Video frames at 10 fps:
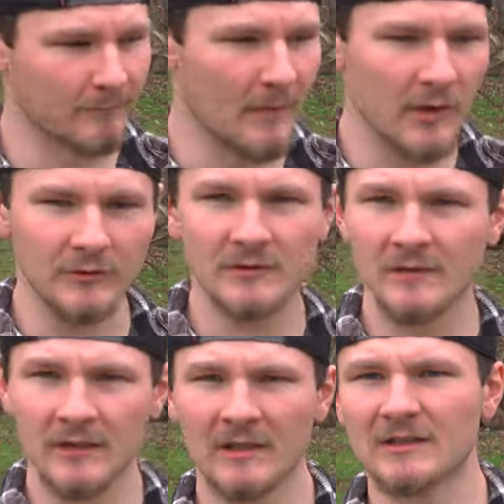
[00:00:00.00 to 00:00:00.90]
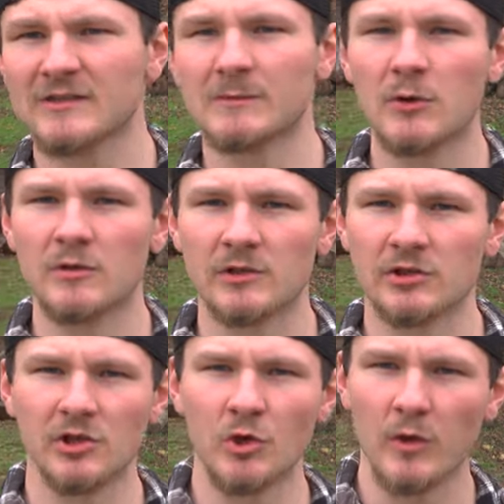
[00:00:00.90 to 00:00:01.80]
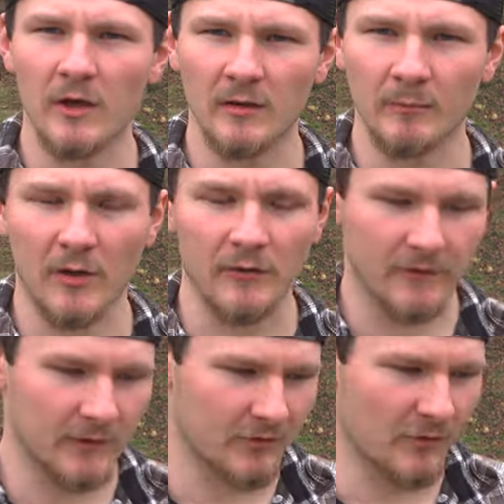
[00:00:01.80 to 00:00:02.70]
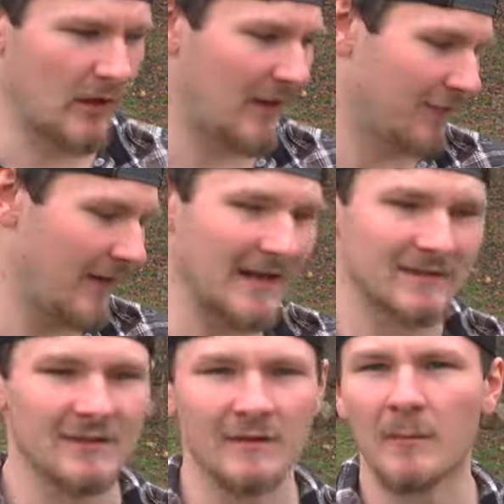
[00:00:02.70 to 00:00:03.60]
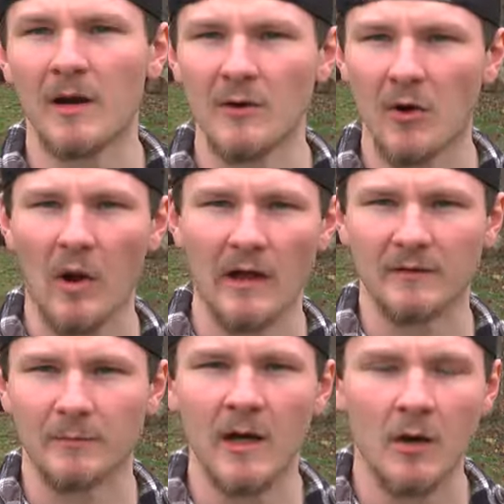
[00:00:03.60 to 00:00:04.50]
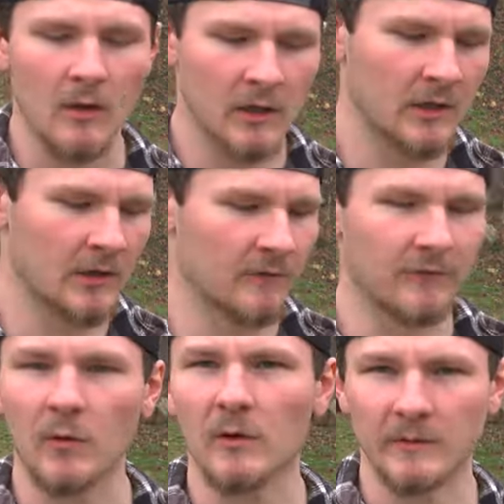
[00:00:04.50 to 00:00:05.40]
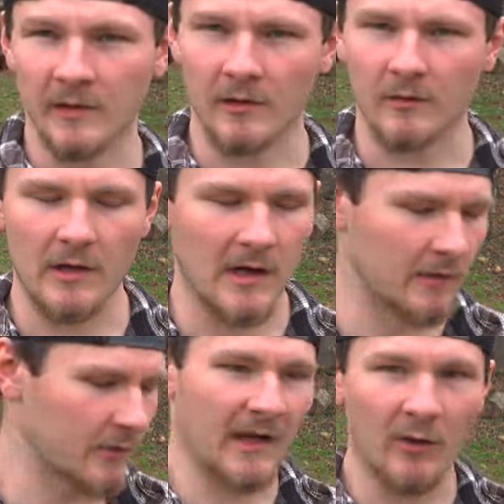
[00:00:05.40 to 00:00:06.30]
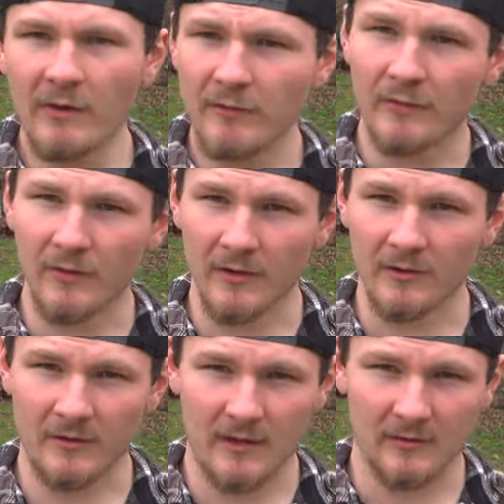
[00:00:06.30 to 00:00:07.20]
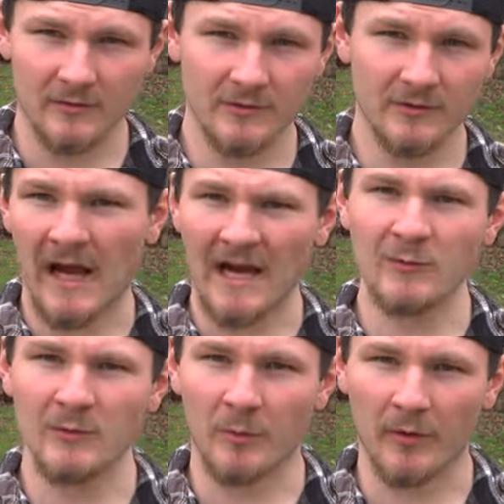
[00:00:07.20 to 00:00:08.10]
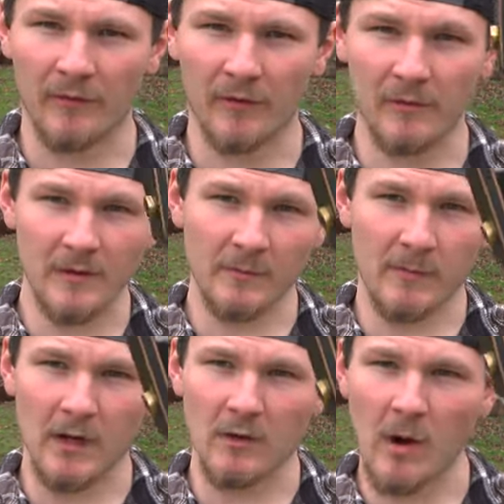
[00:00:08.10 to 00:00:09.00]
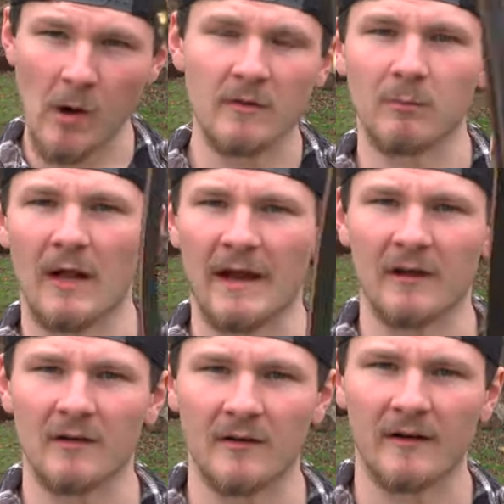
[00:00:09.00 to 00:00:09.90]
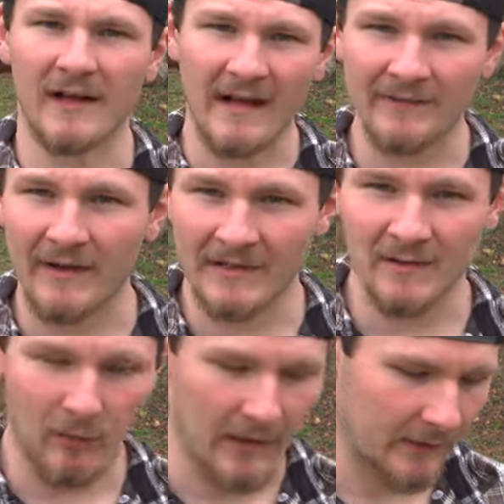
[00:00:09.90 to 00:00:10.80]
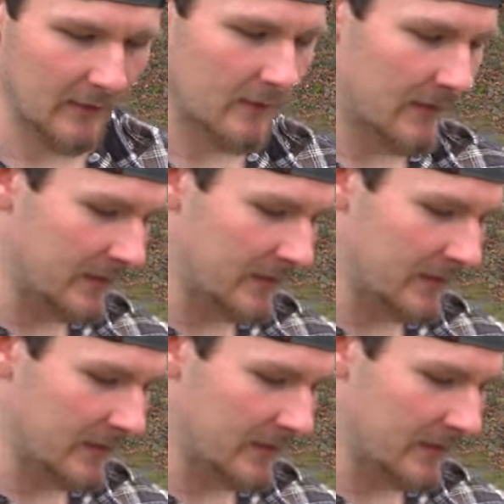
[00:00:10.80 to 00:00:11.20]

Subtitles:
most smoothest shooting, perfect draw, fastest bow, quietest bow for only $100. However, for $100, I would prefer this bow over the Black Hunter, and I've had the Black Hunter,